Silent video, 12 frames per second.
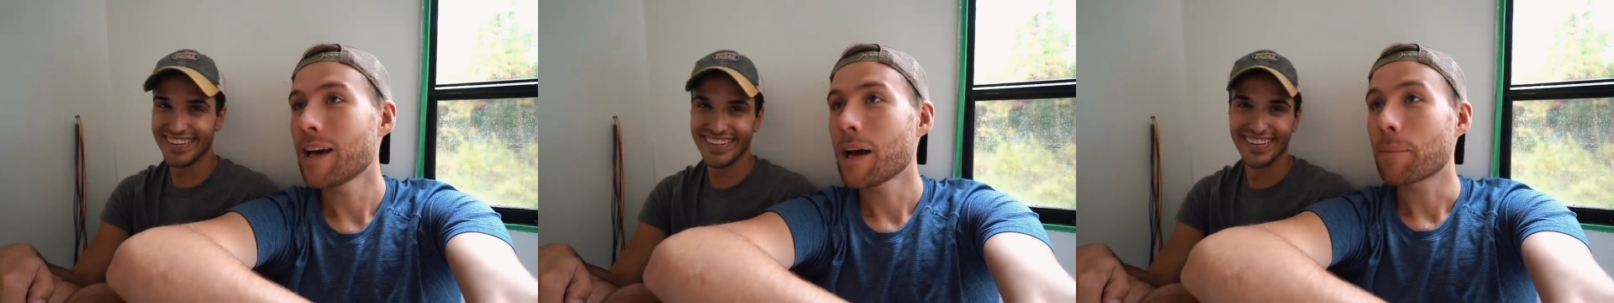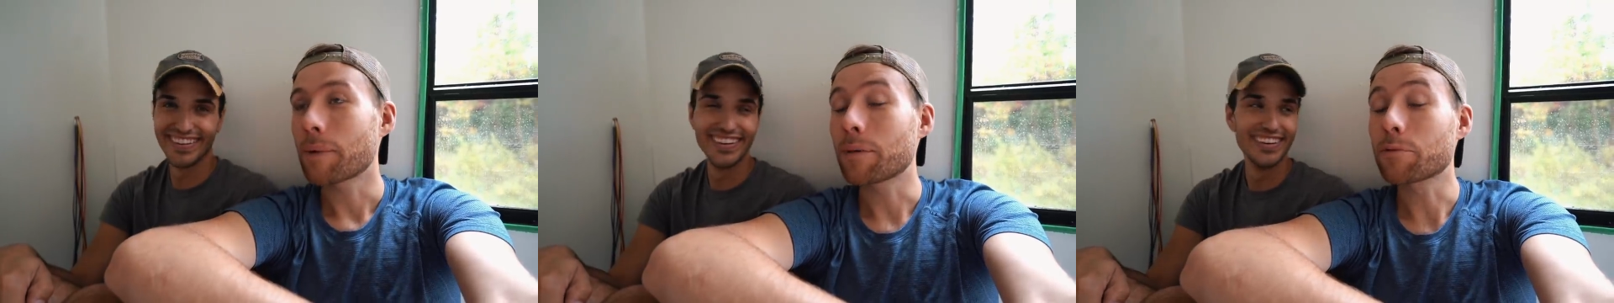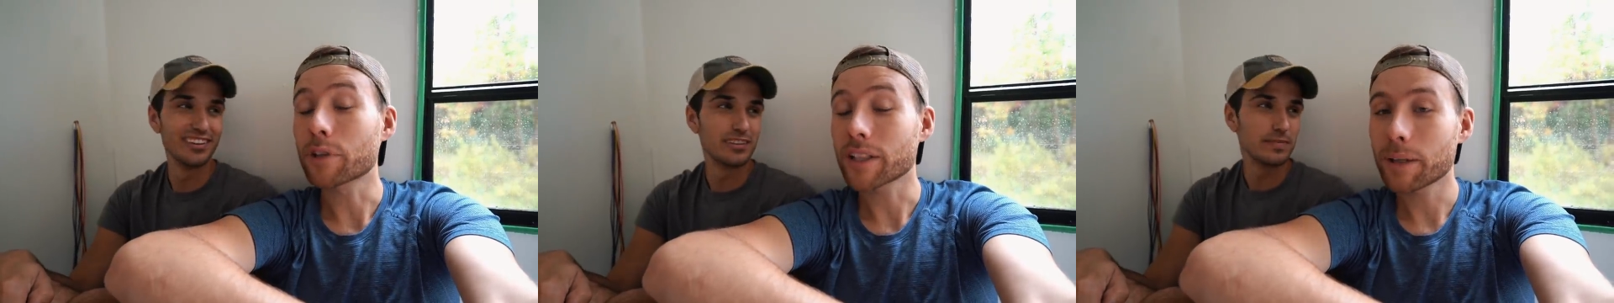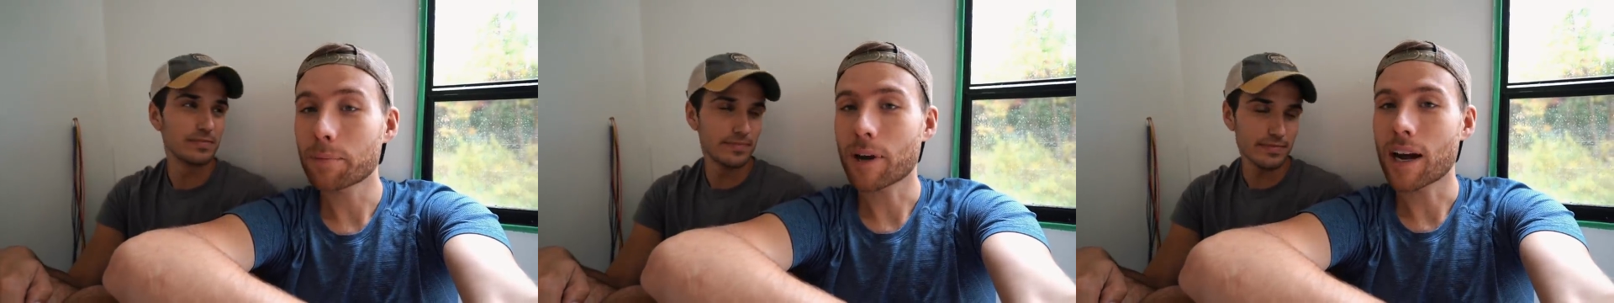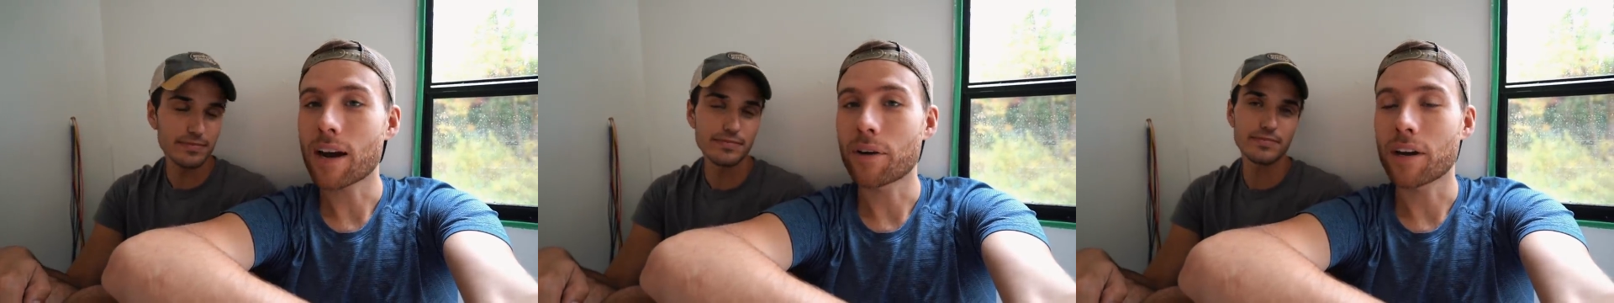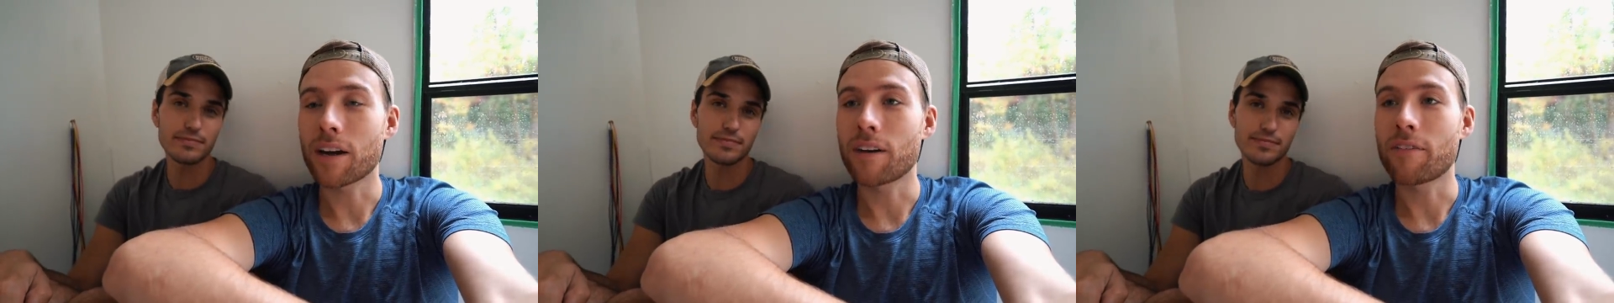Speaker 1: But I'm really proud
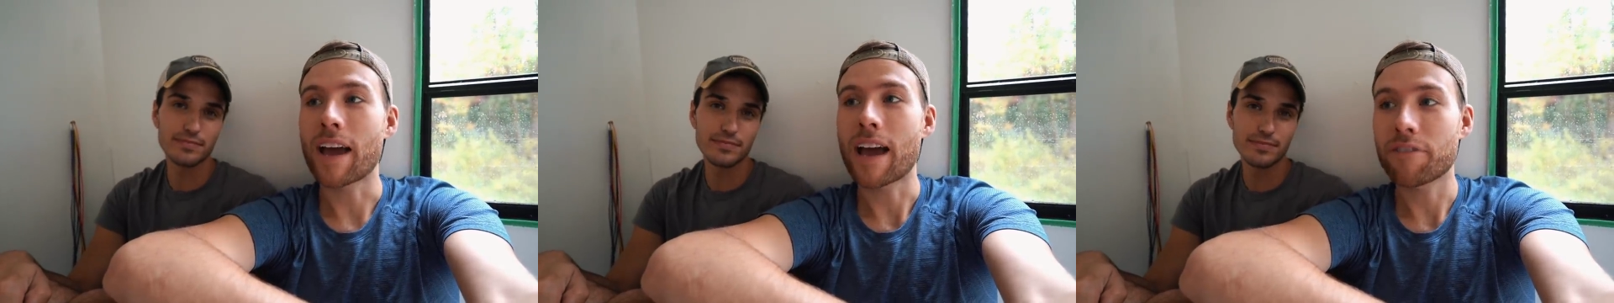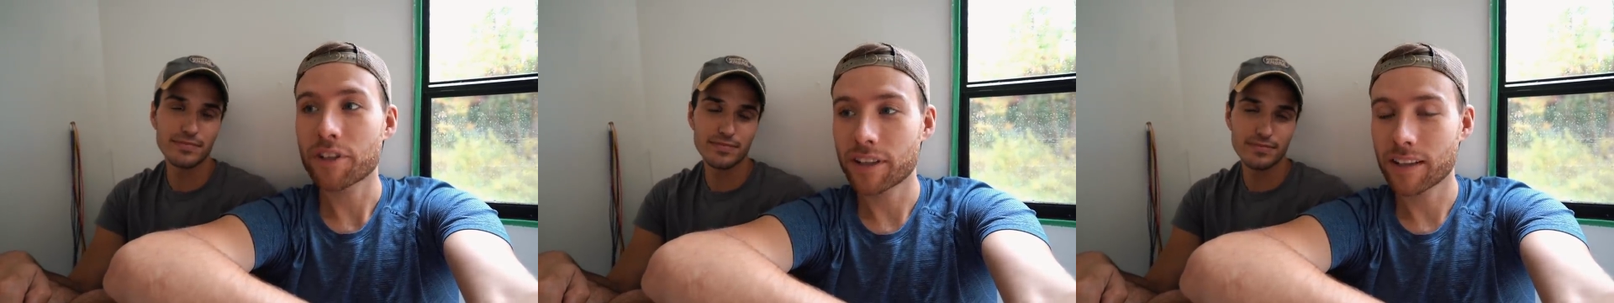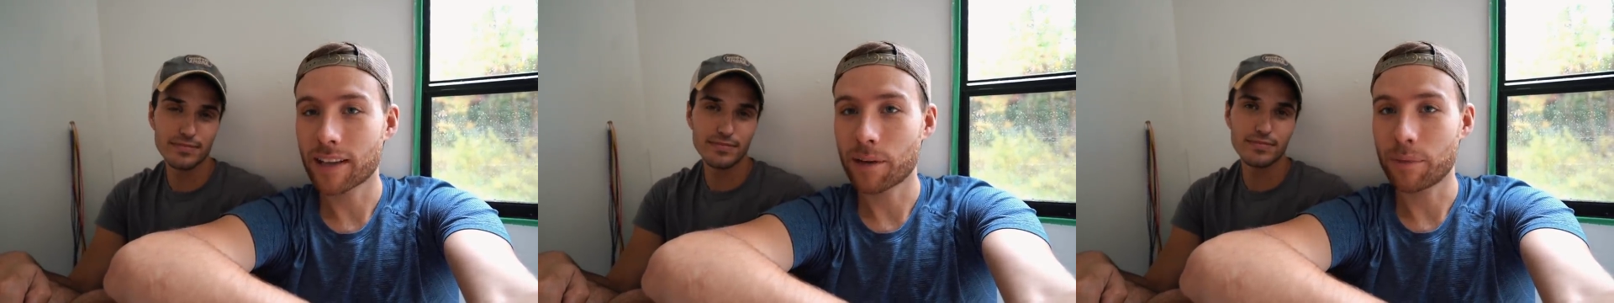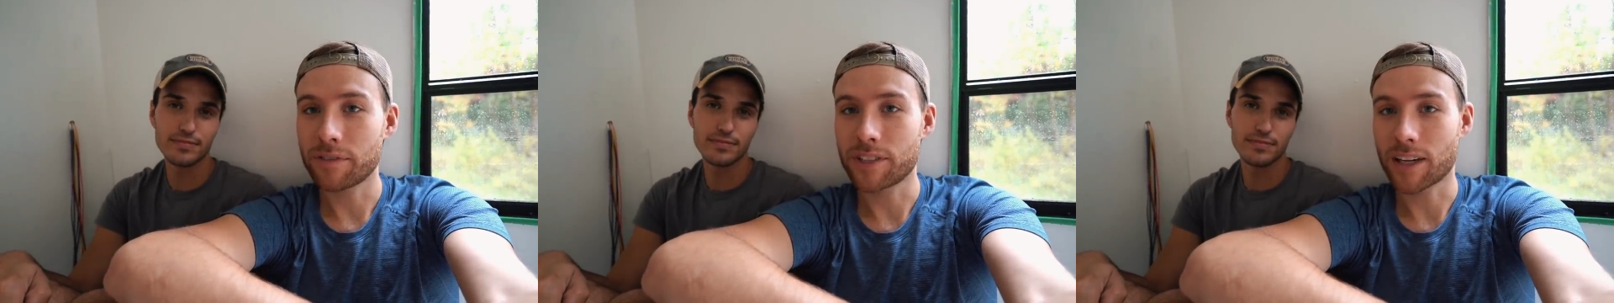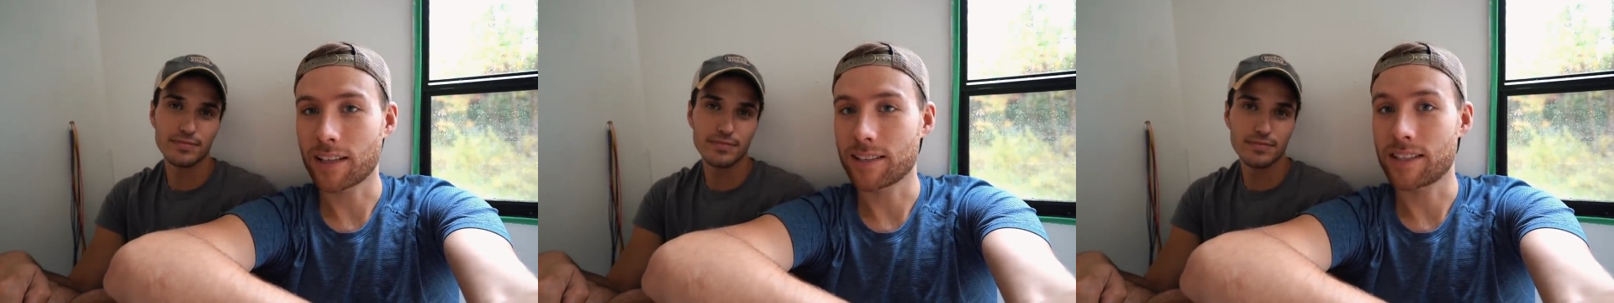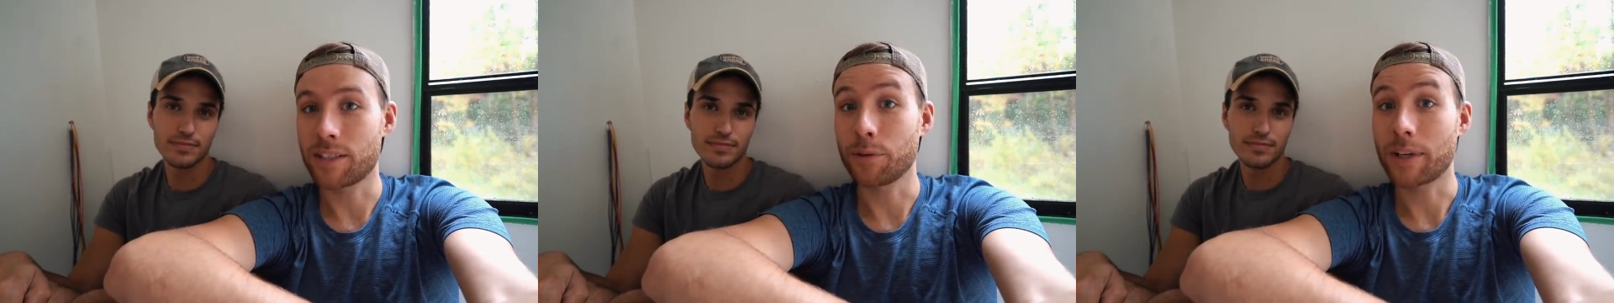of everything that we've done
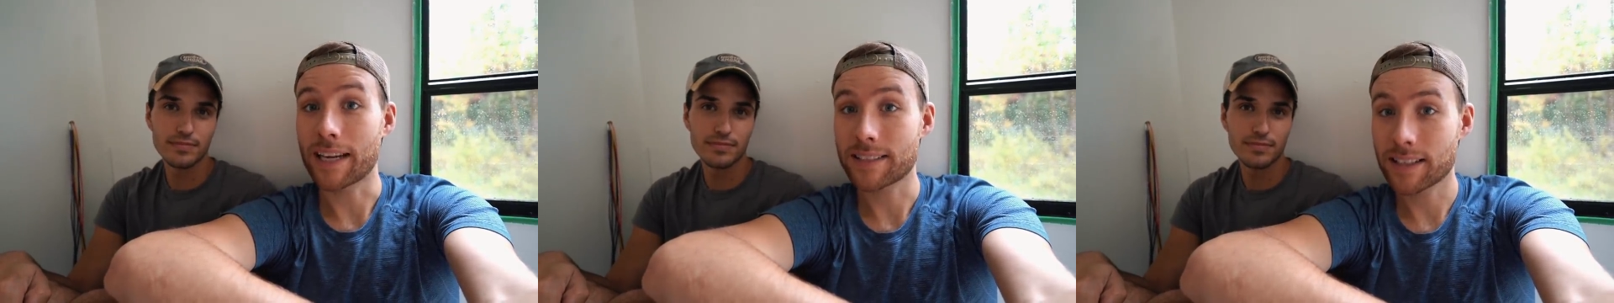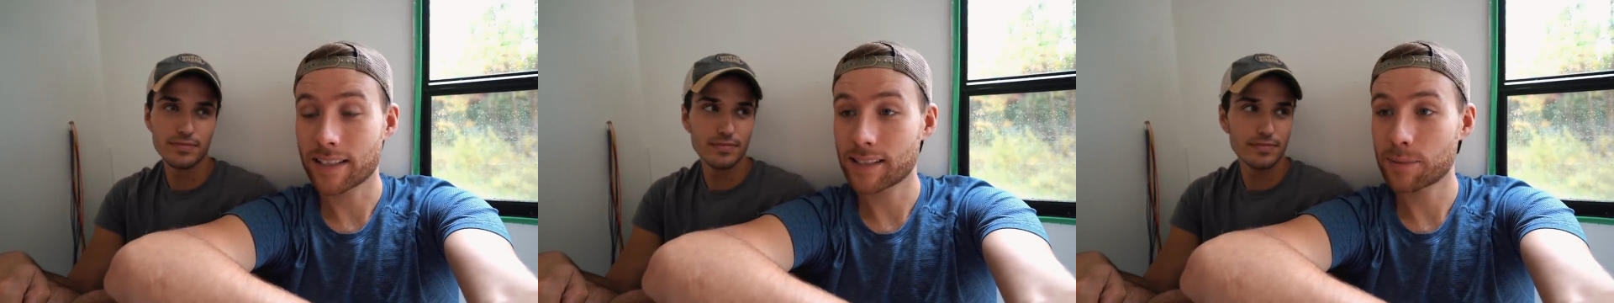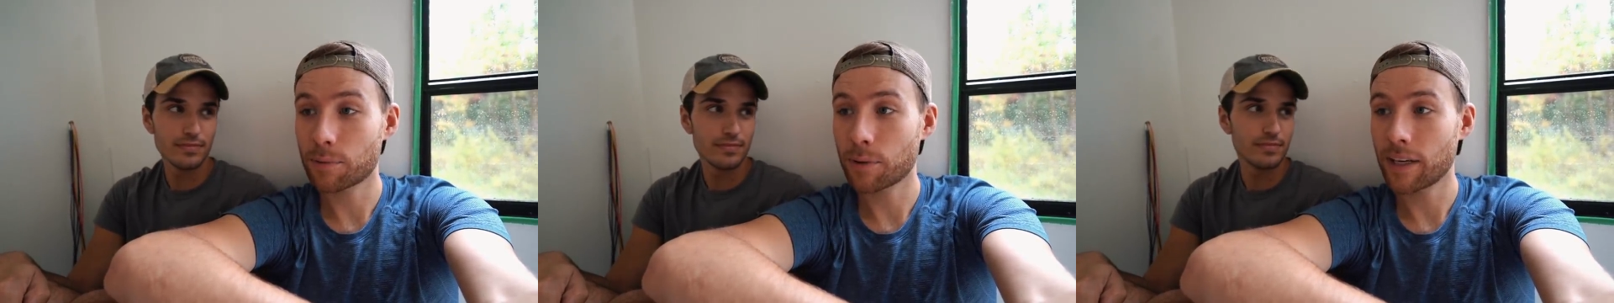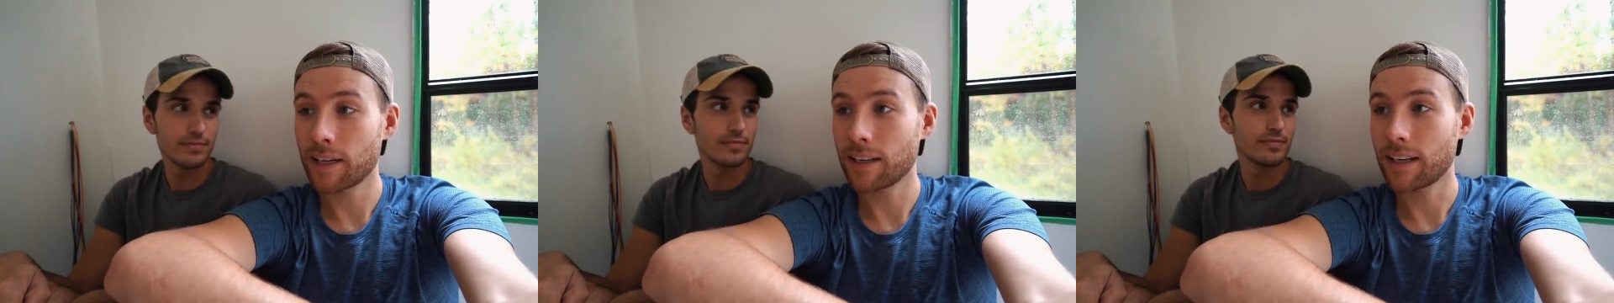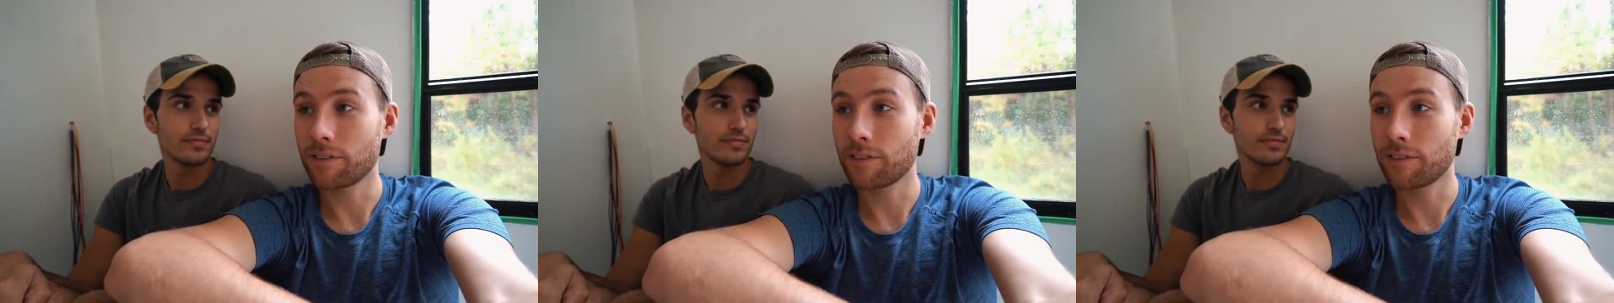to get to this point.